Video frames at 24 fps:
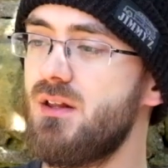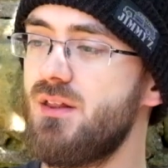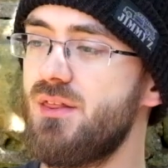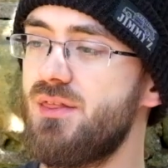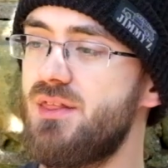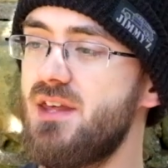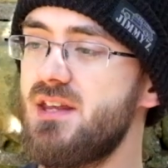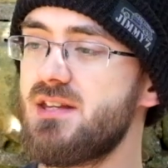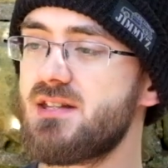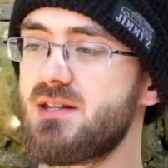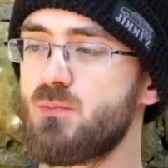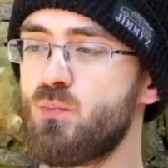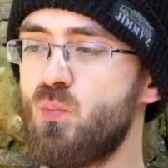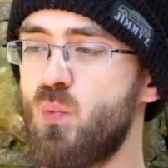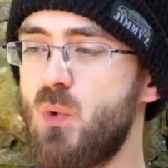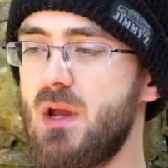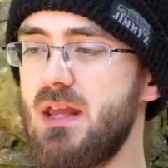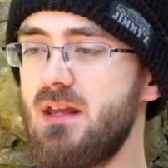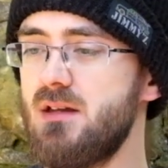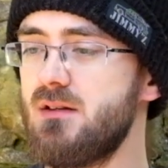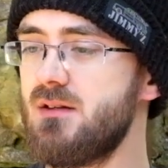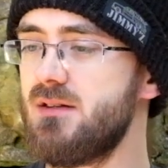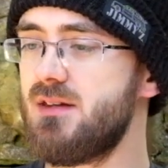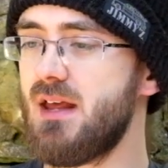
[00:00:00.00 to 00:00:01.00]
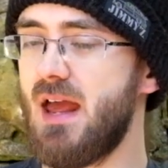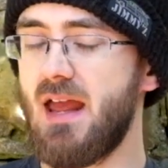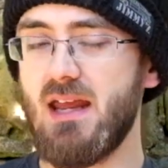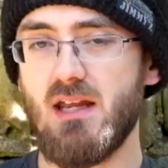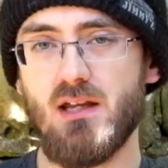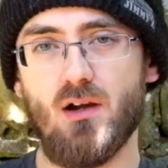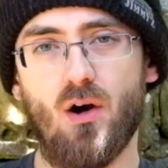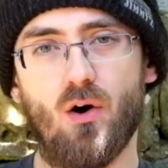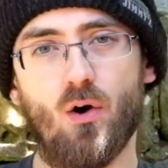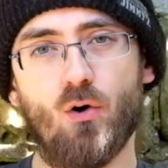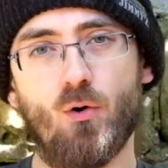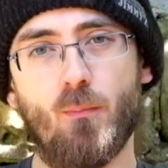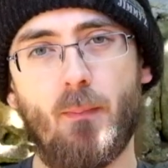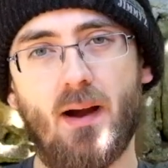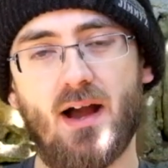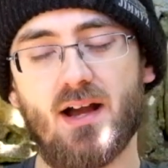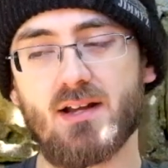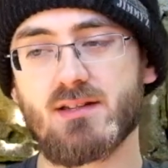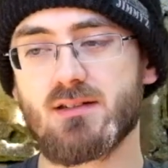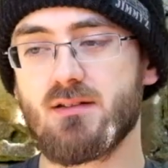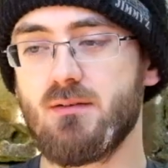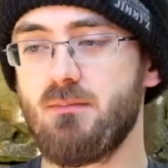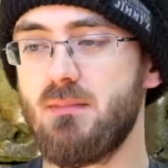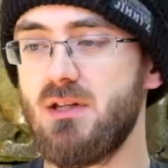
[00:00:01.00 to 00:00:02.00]
This weird 8-hole
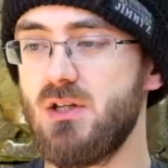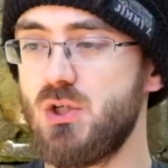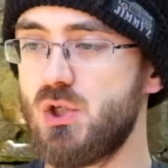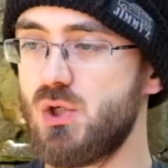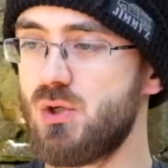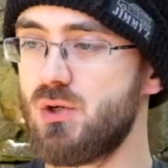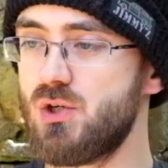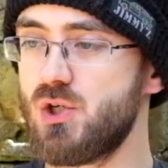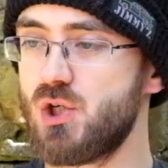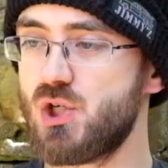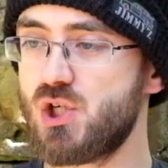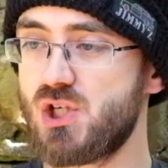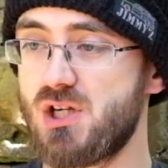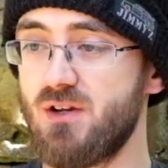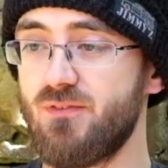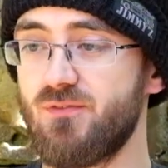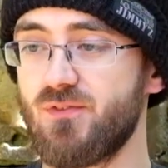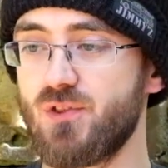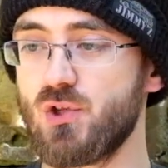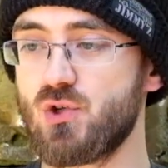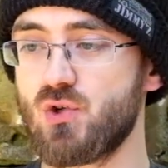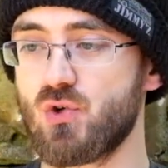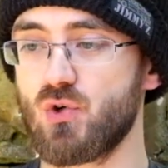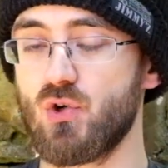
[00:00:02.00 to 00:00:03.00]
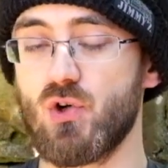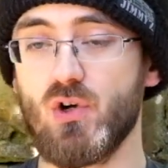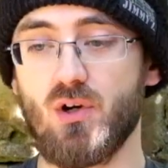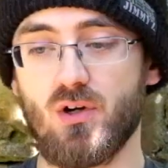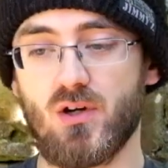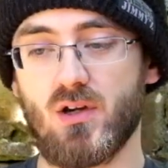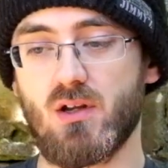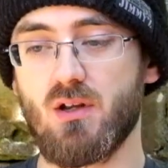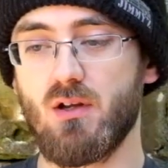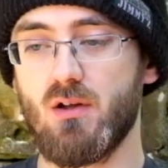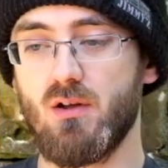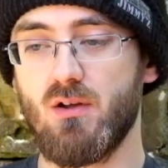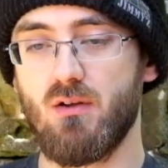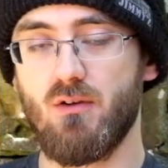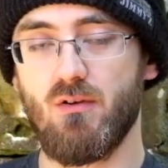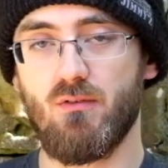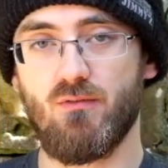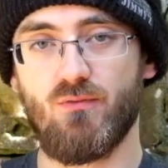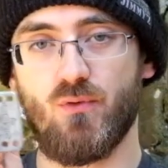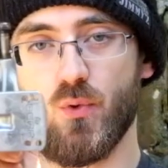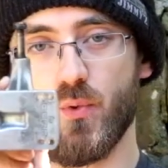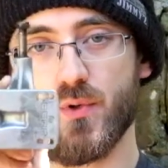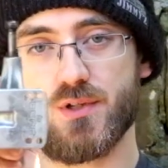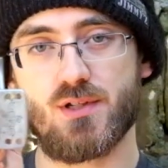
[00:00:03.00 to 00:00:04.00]
pattern means you can shift the truck
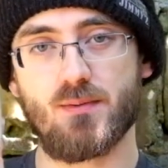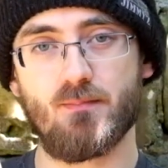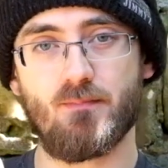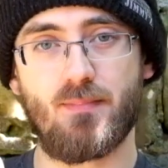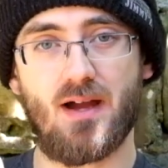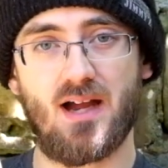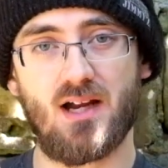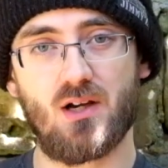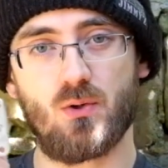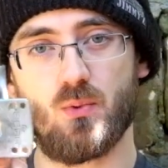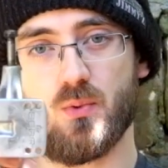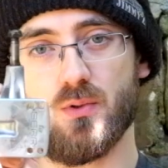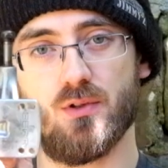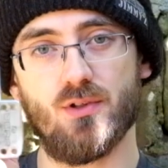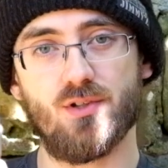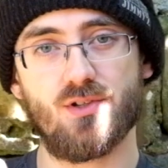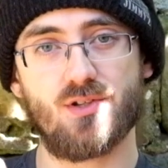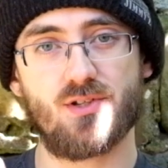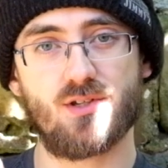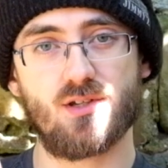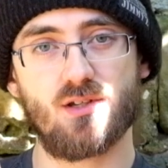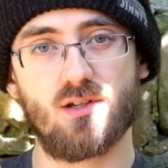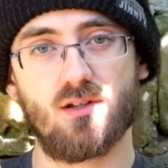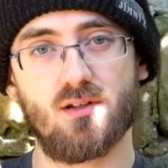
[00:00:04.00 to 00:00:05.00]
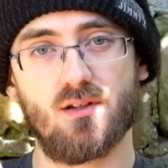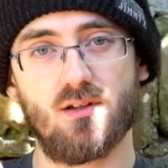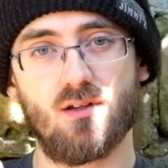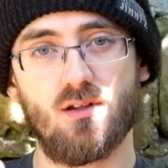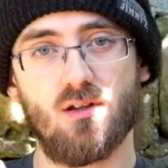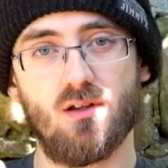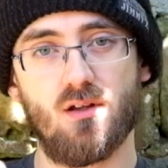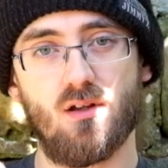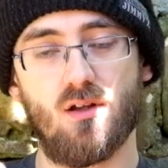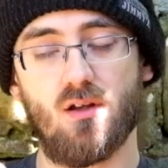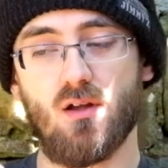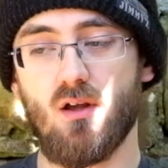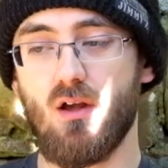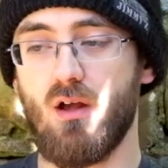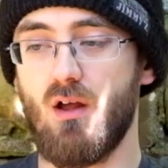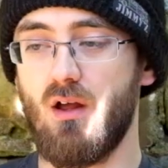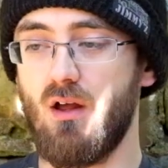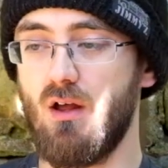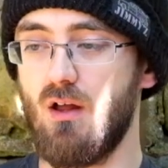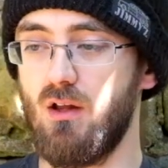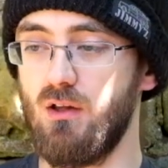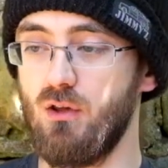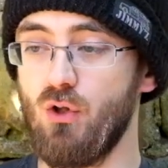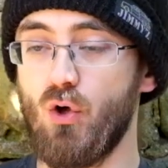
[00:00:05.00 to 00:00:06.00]
forwards and backwards
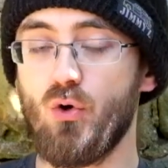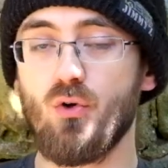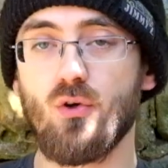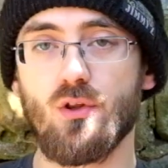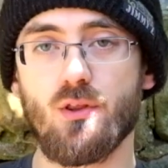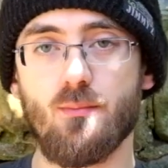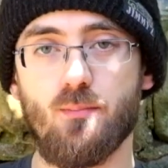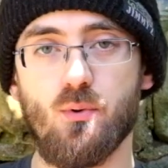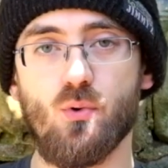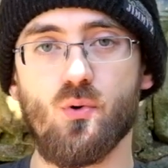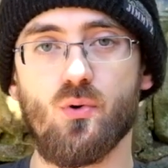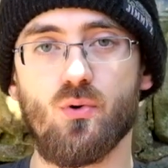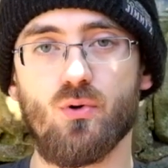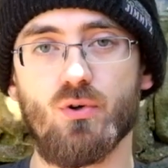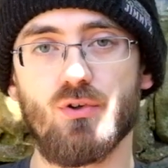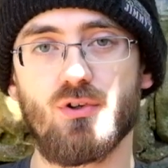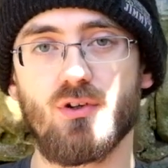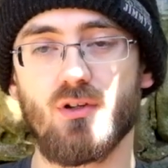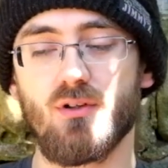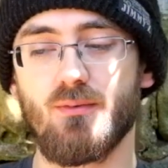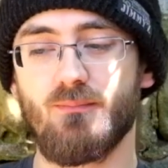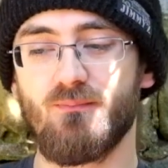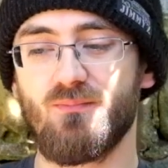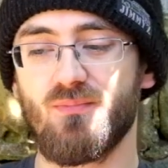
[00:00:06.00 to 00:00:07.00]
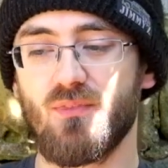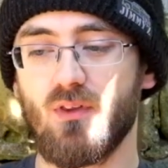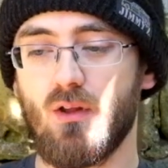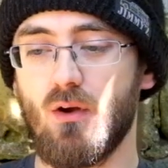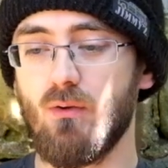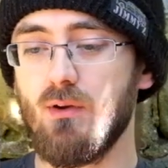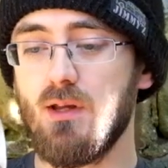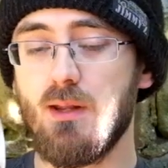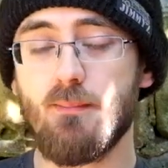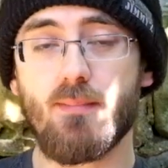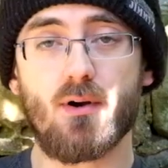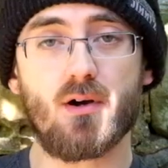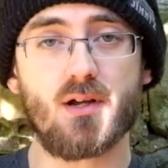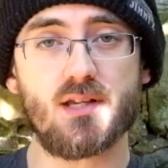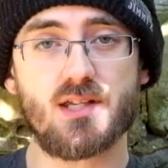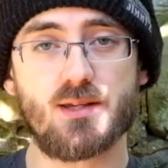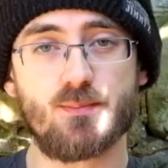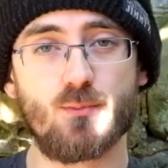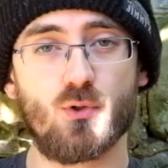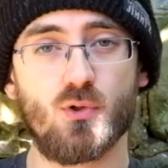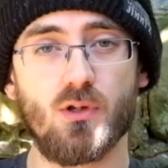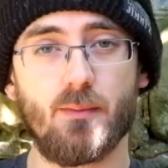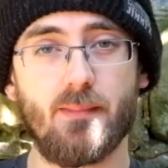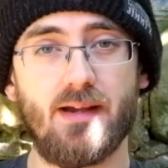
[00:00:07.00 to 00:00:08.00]
along the board, only by a
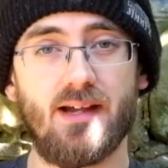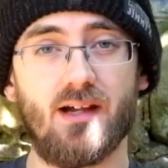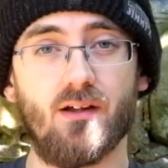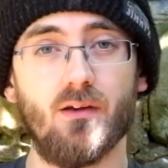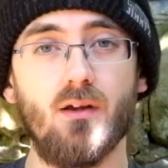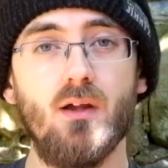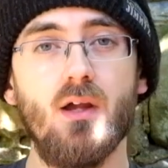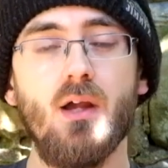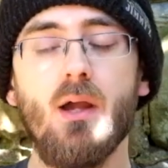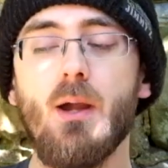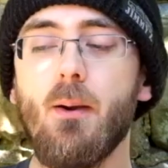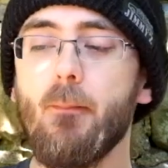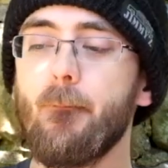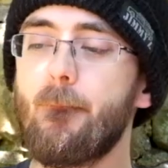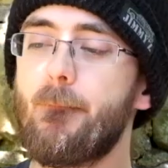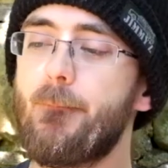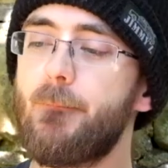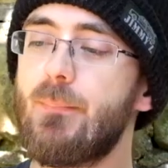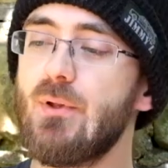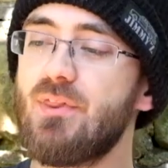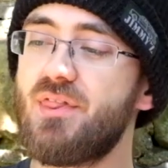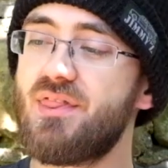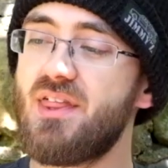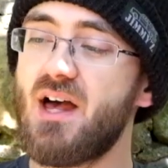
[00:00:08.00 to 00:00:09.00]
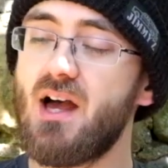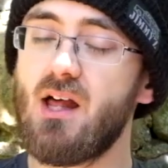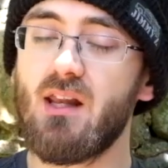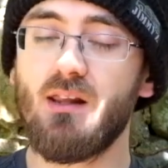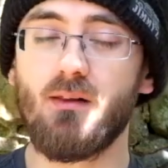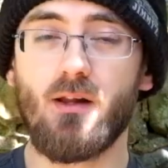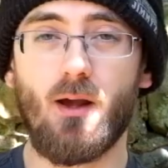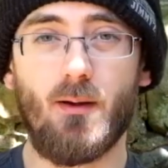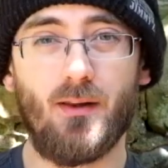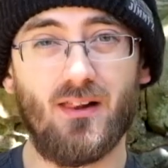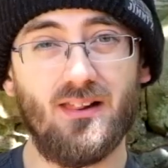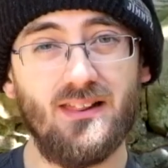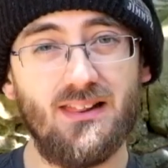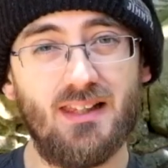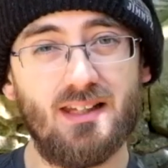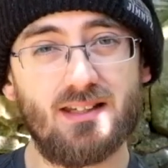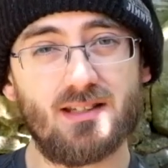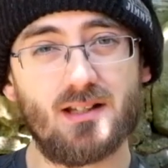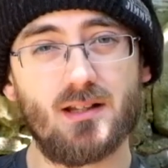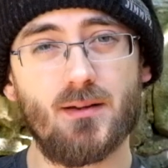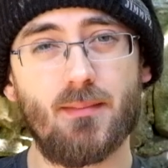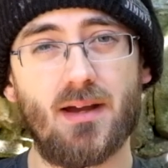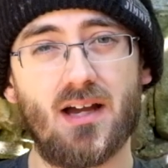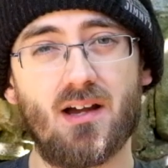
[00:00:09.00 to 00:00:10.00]
small amount, but that
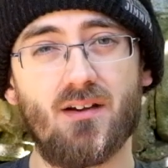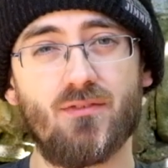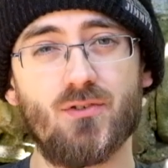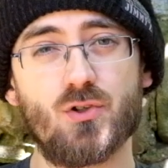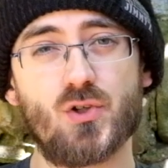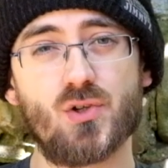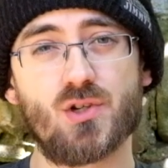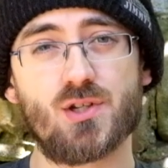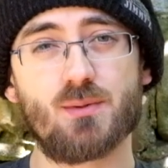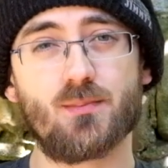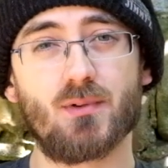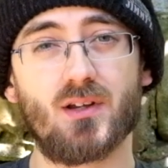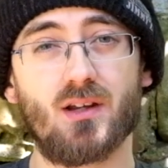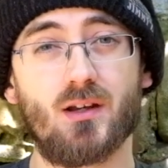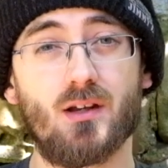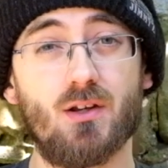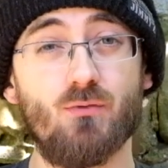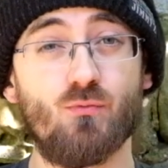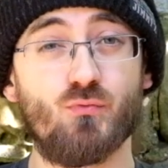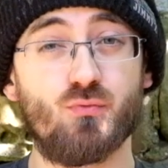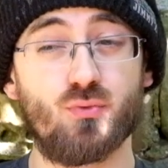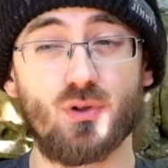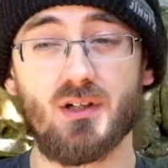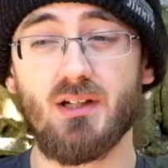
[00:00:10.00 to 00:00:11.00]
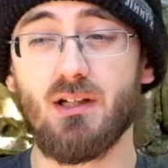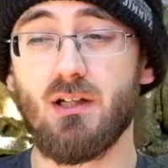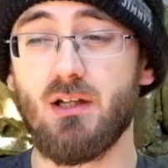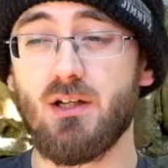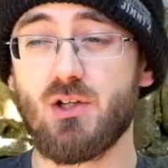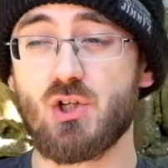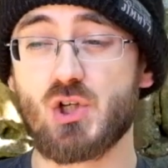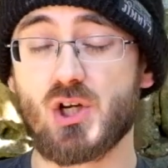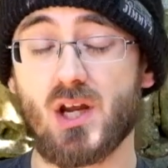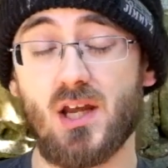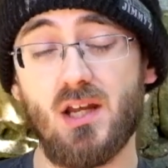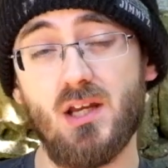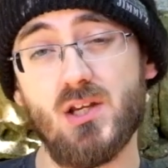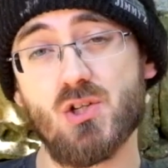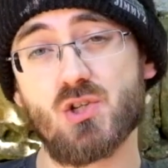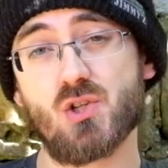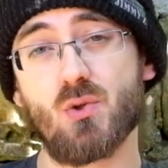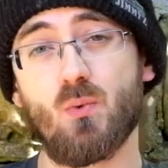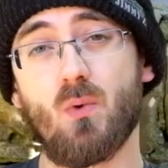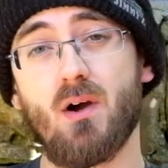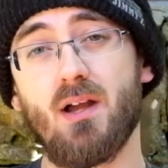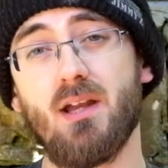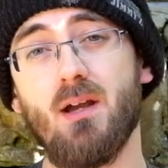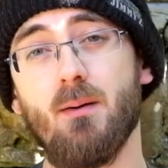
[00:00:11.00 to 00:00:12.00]
little amount of adjustment can really change
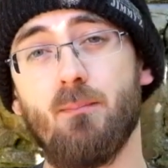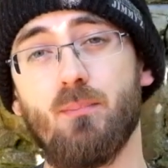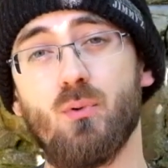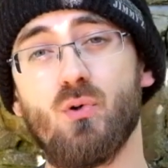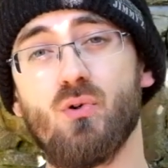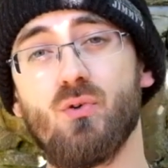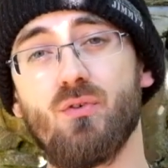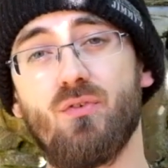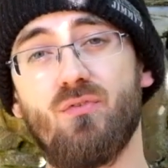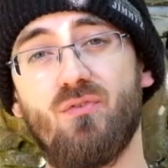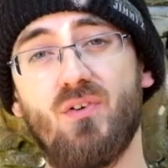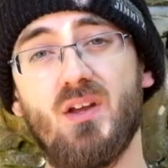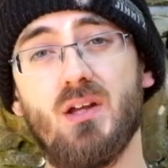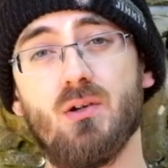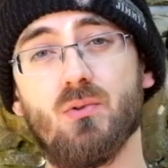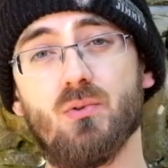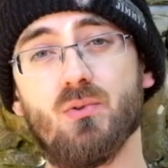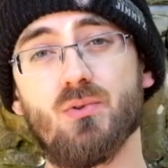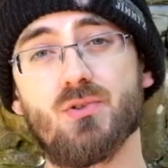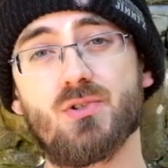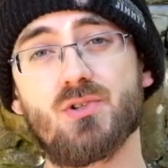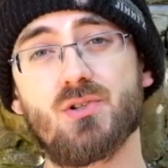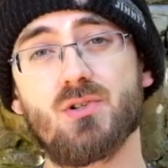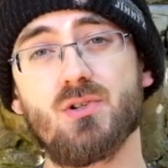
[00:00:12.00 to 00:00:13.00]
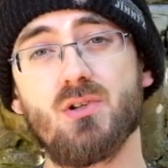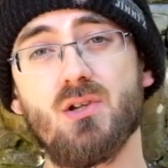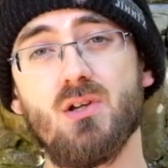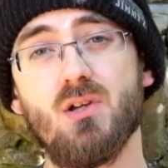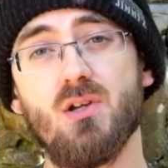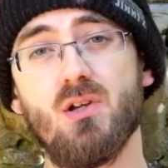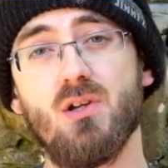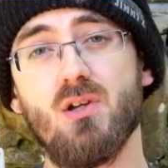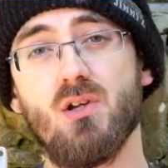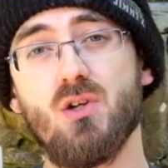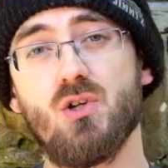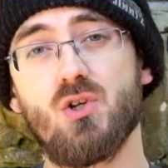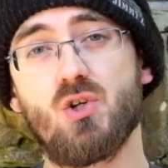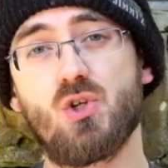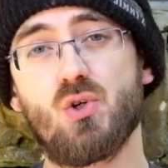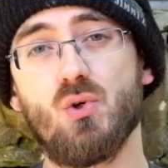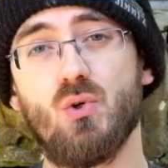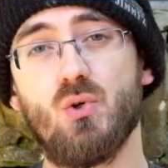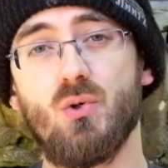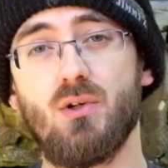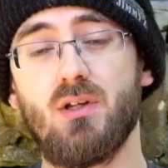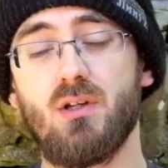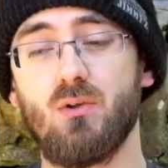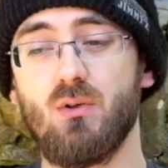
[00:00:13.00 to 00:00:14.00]
the way a board feels,
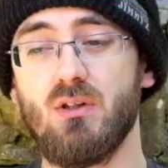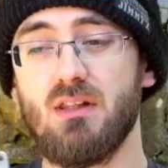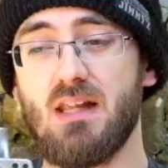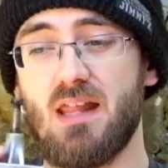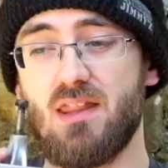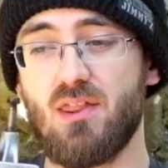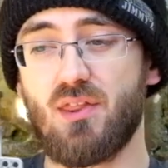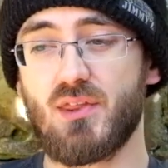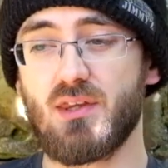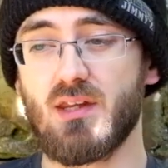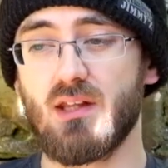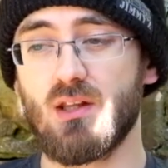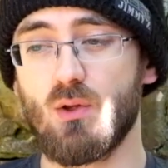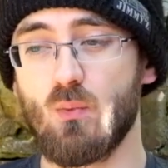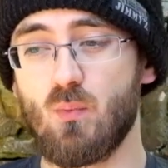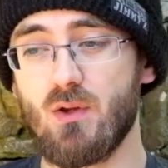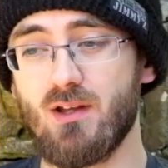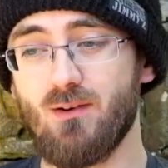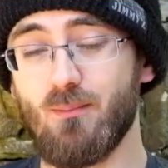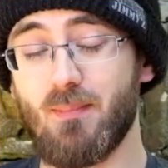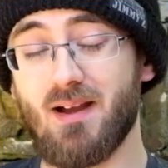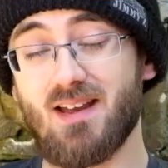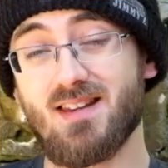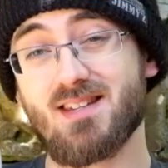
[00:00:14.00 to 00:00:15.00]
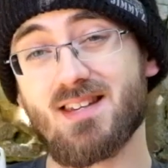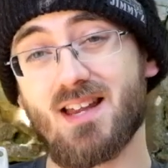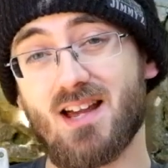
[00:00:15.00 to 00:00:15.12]
shortening or lengthening the wheelbase